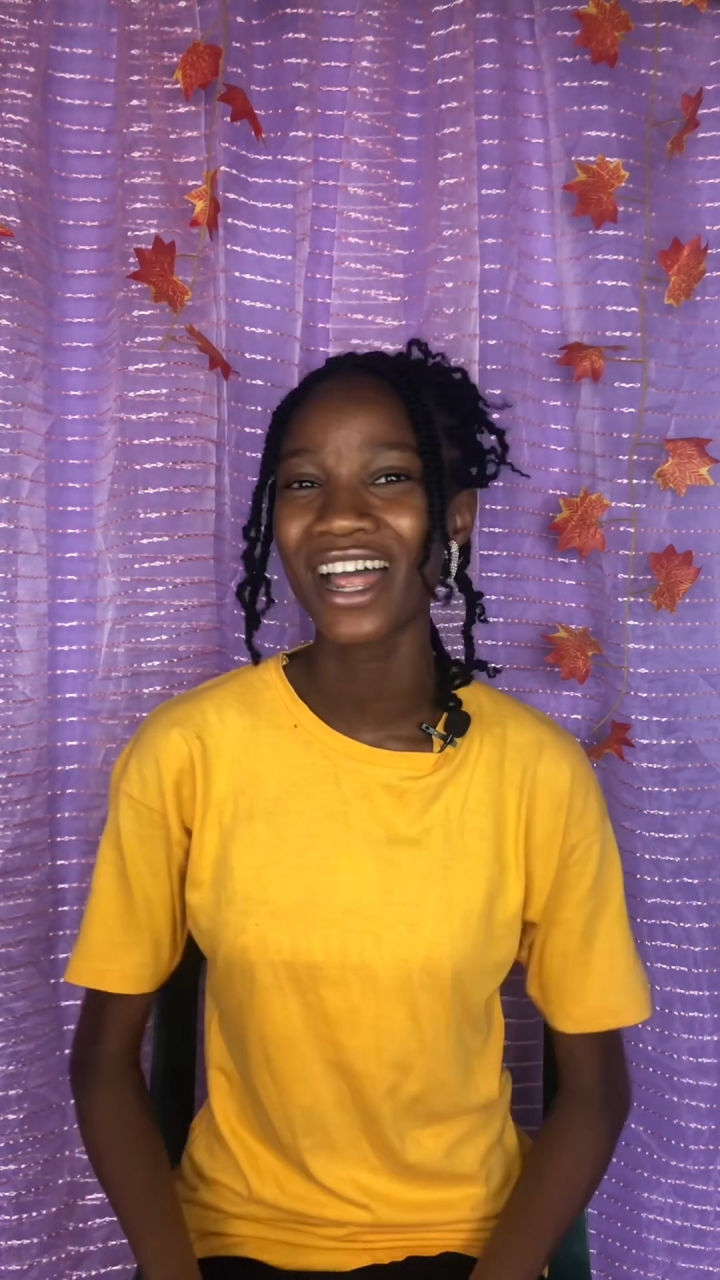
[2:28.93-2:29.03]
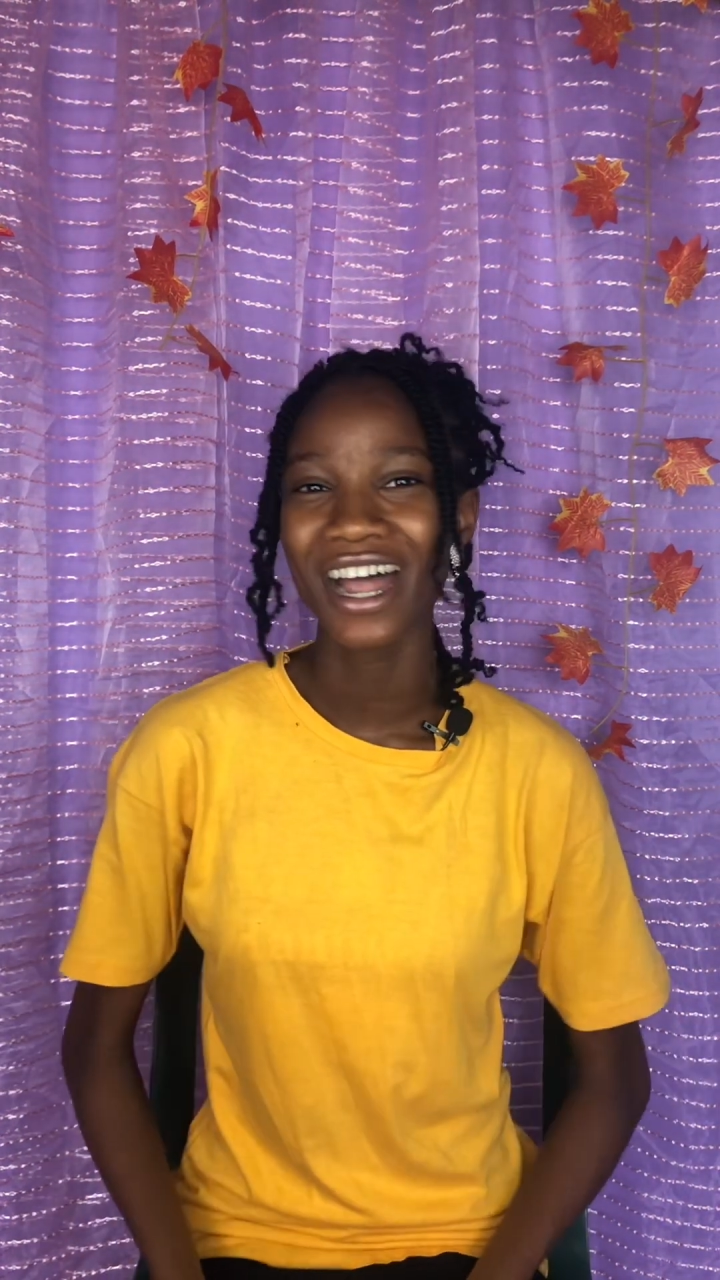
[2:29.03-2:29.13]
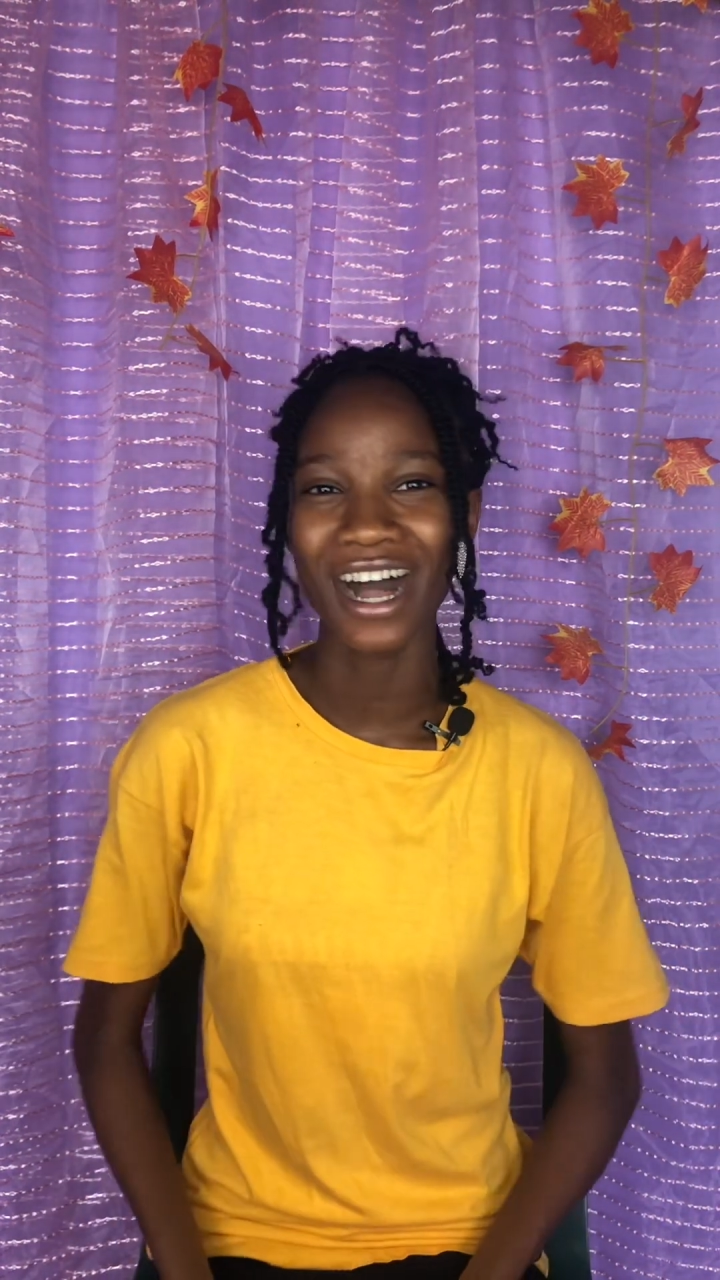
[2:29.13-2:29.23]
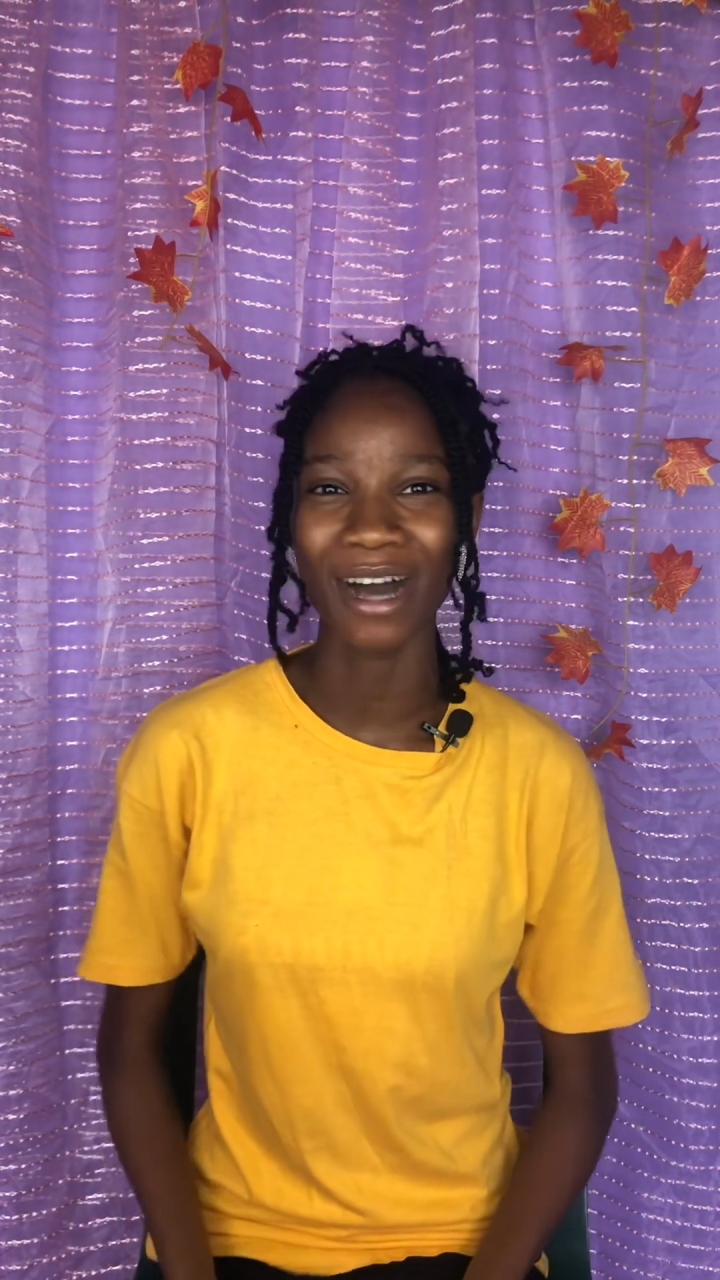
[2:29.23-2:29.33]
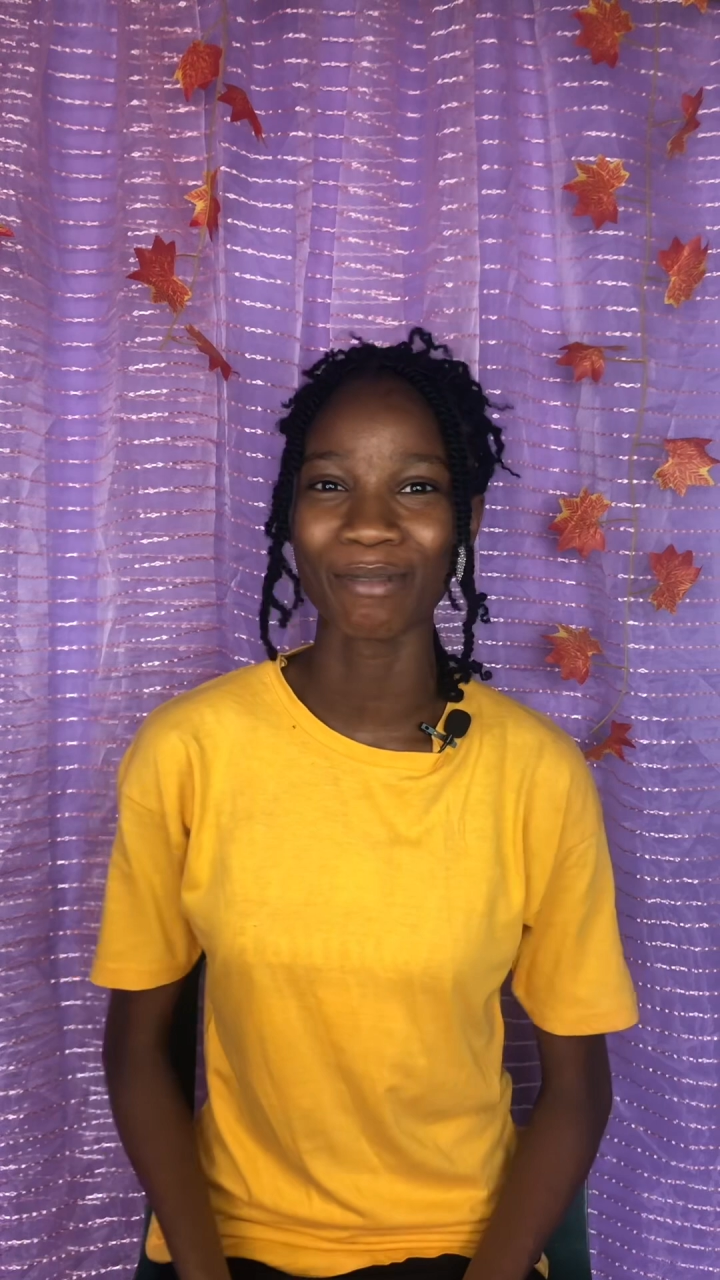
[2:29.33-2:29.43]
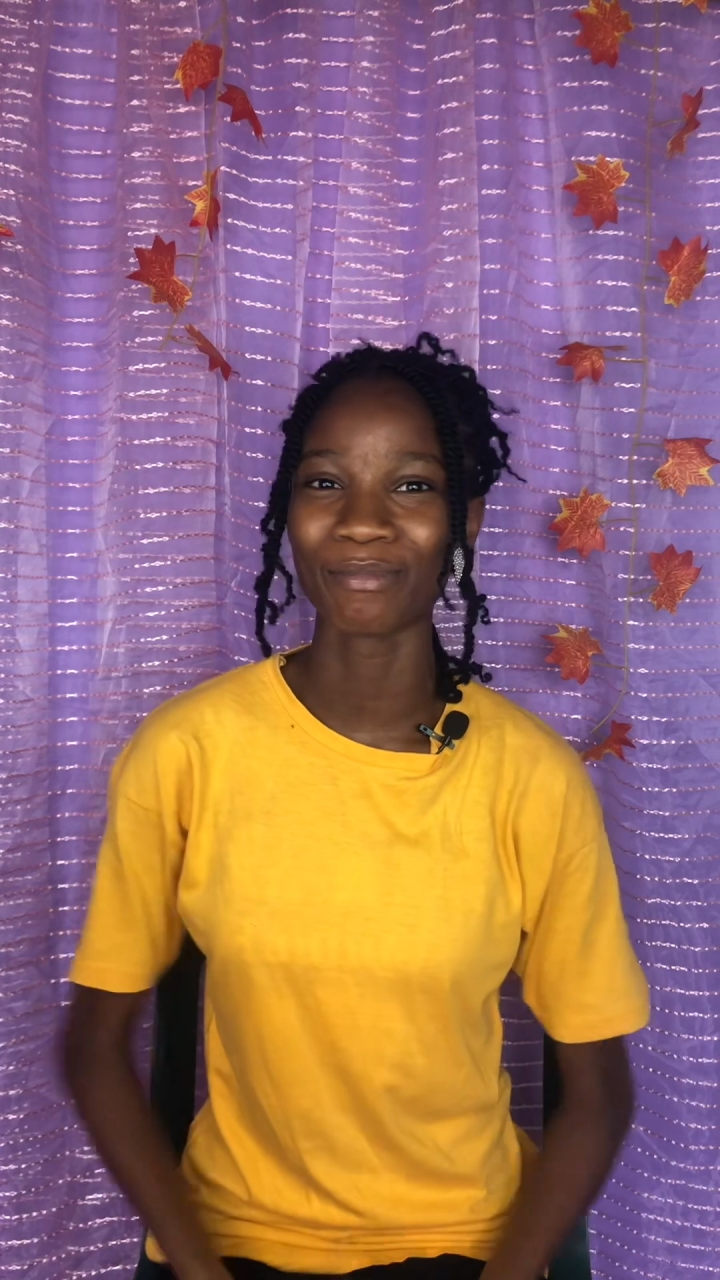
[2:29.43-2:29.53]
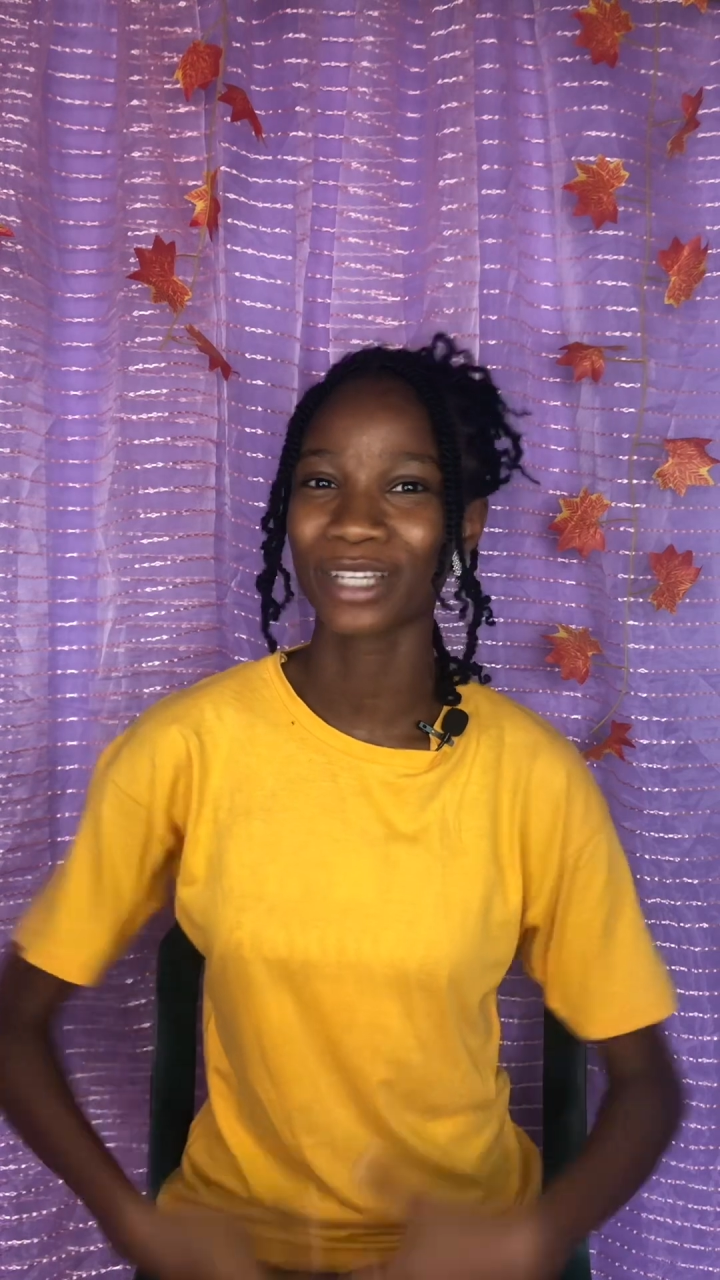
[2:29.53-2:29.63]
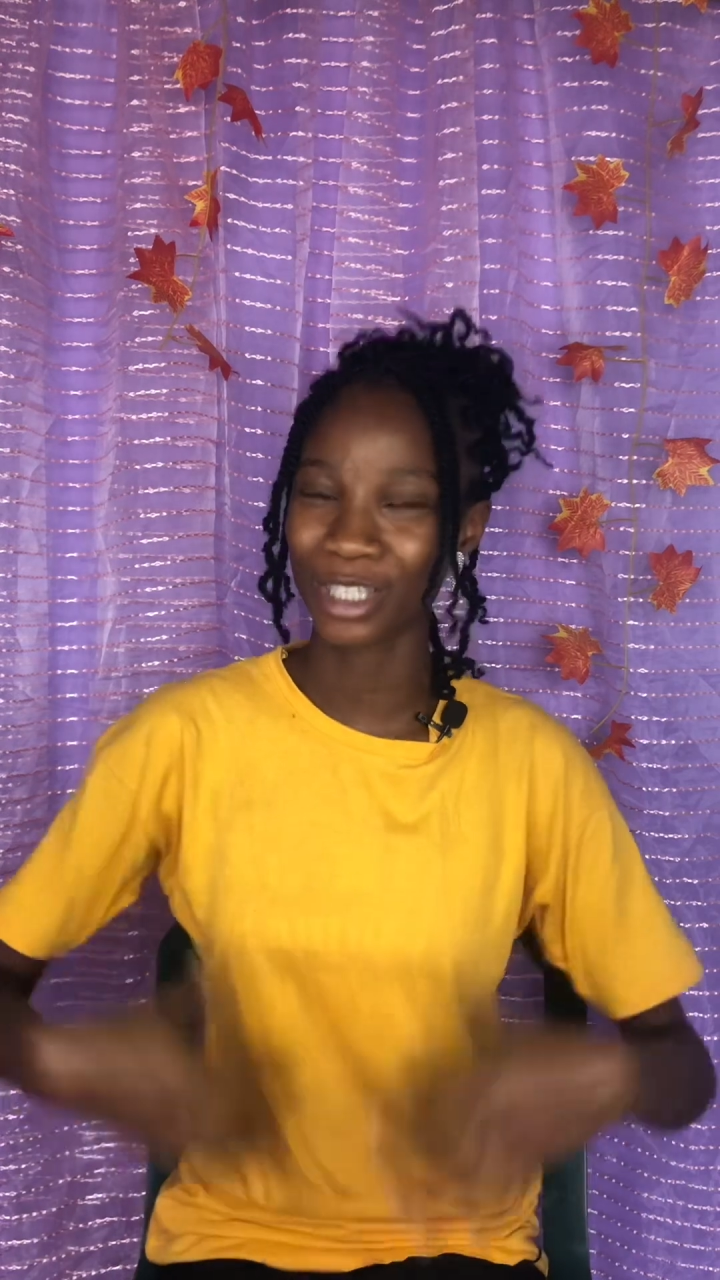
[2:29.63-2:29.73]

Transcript: um,